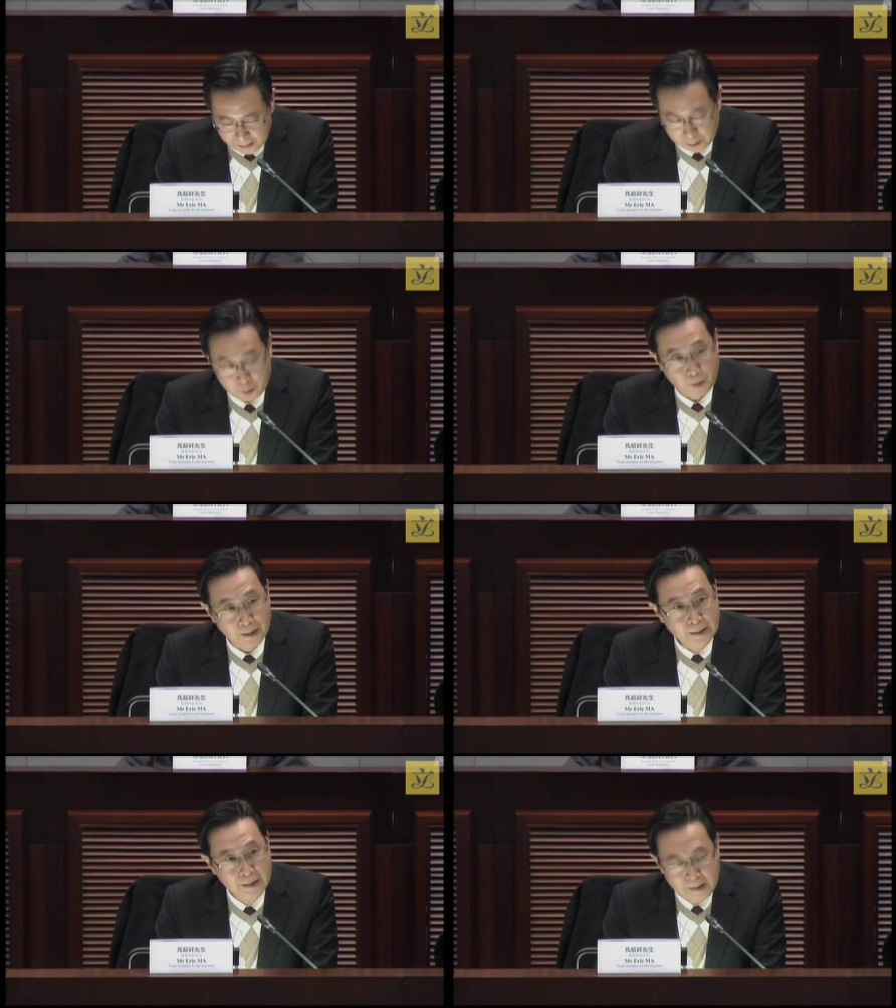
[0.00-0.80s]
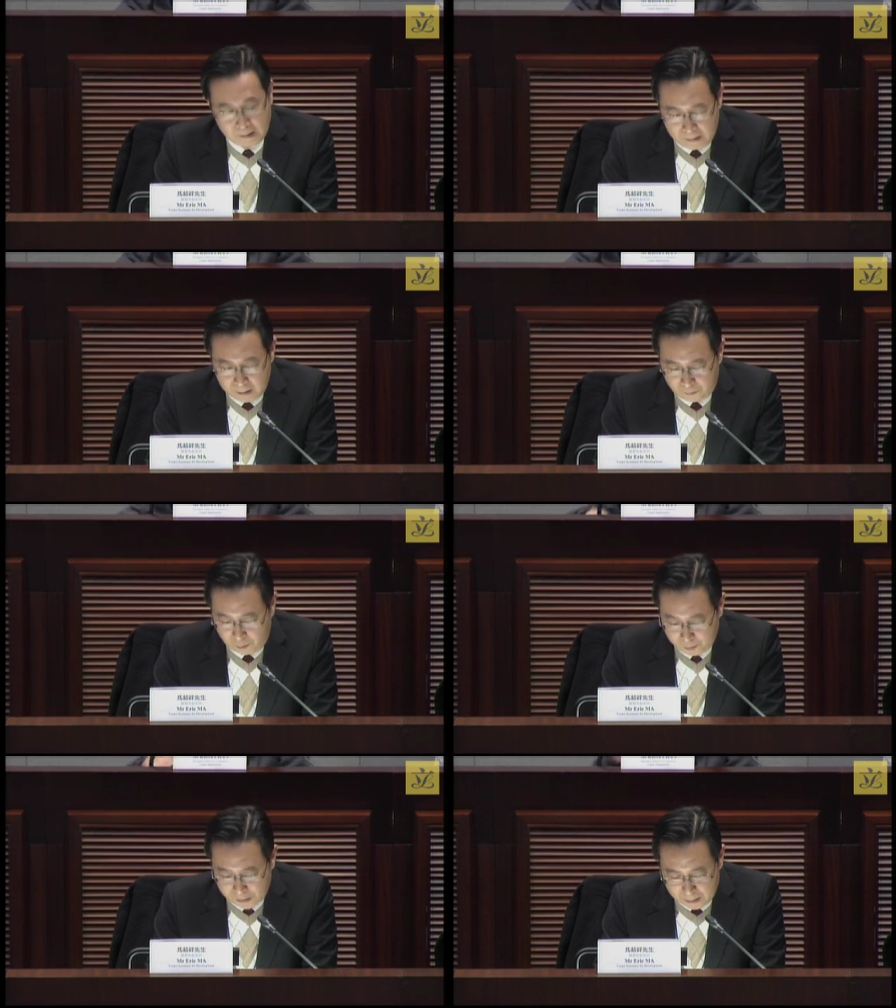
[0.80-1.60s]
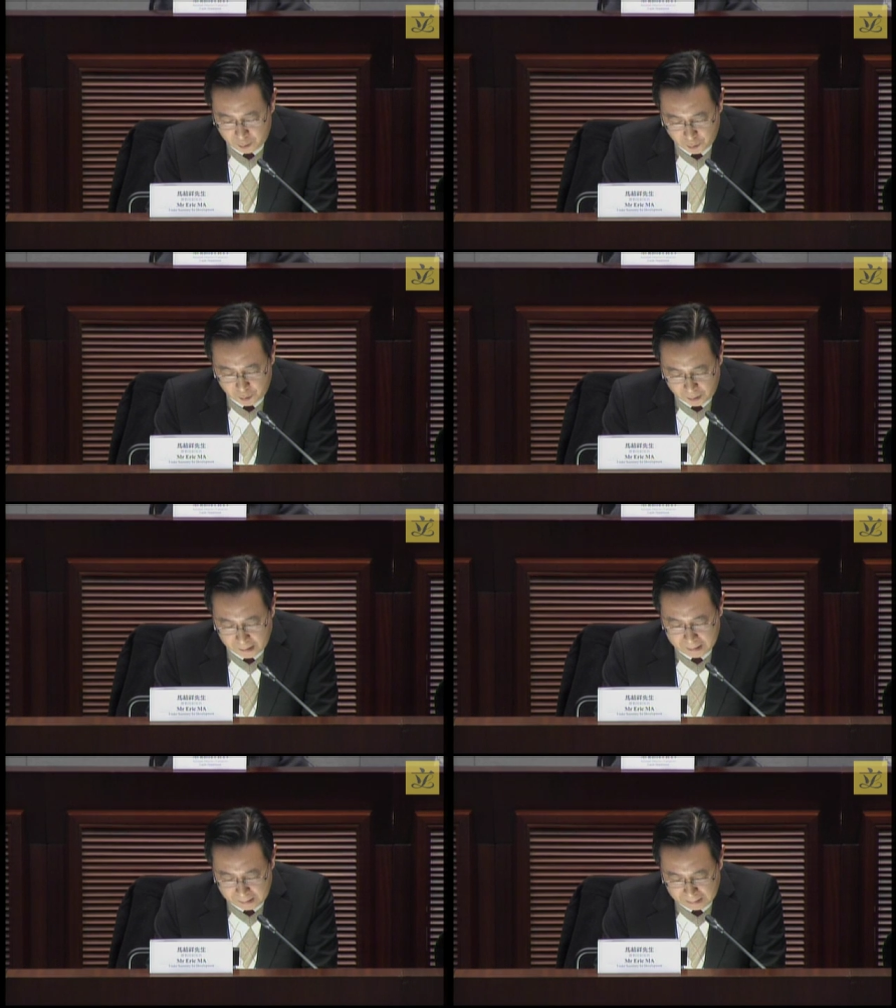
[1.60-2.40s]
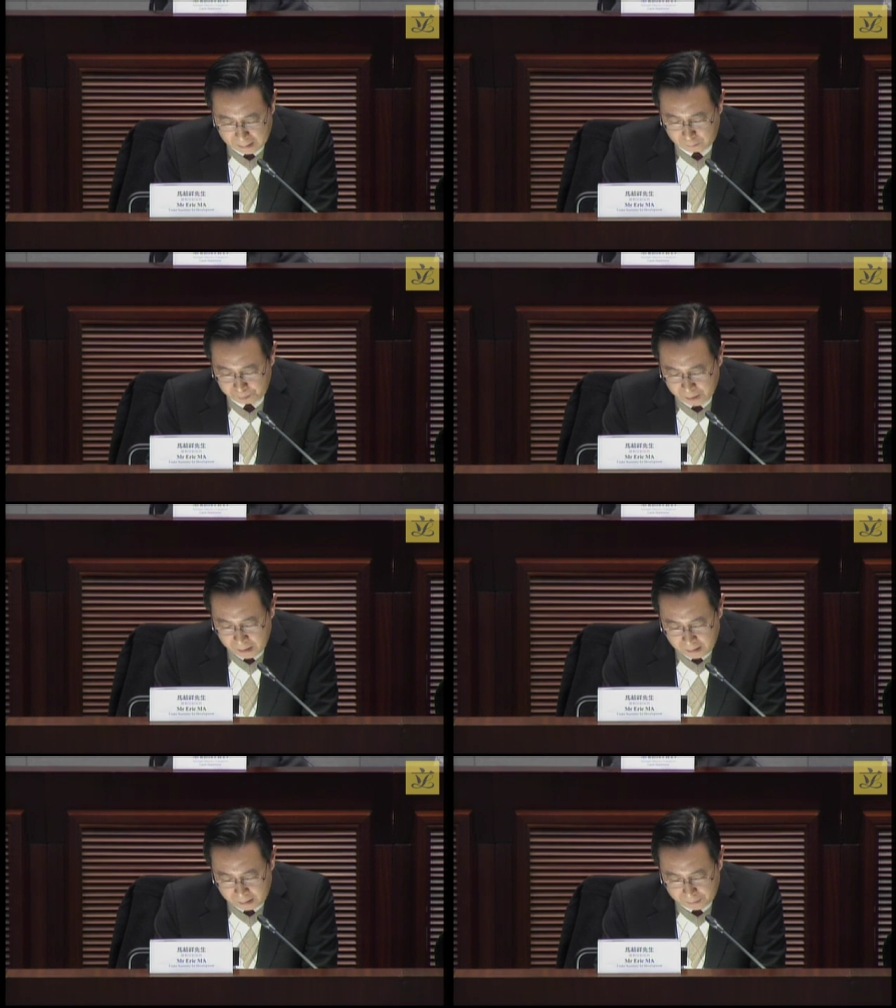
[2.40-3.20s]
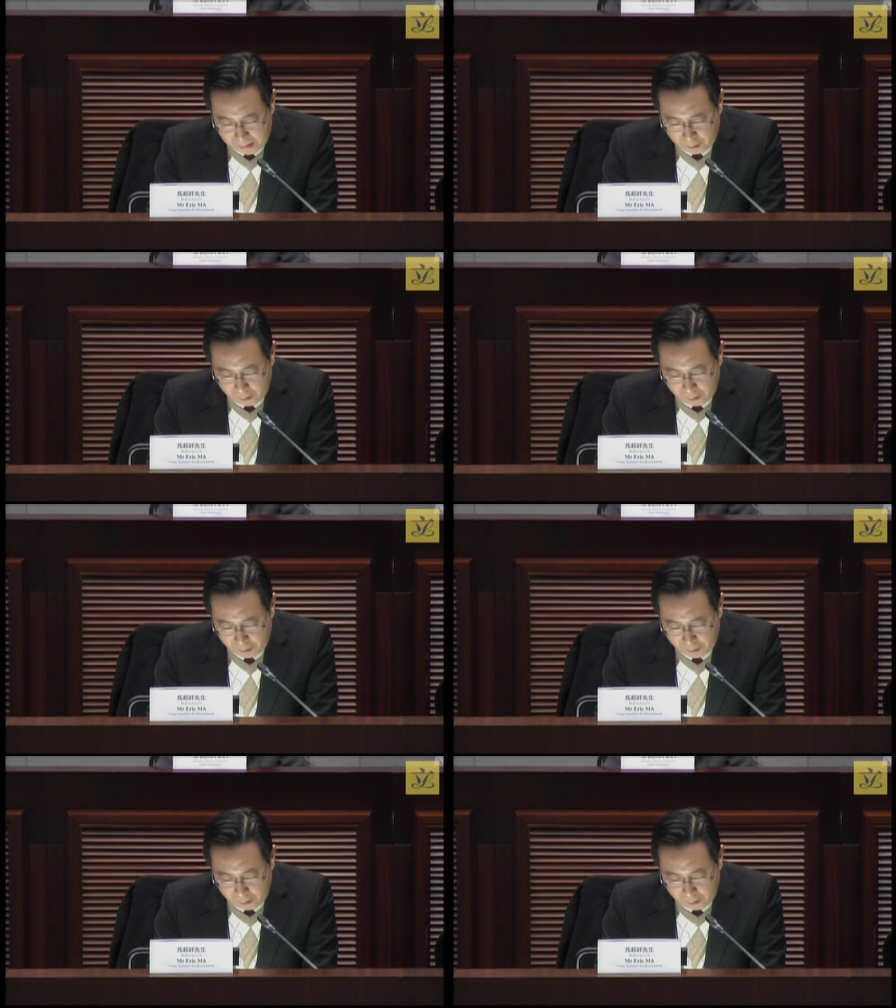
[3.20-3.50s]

these buildings, uh, since they are situated in prime sites,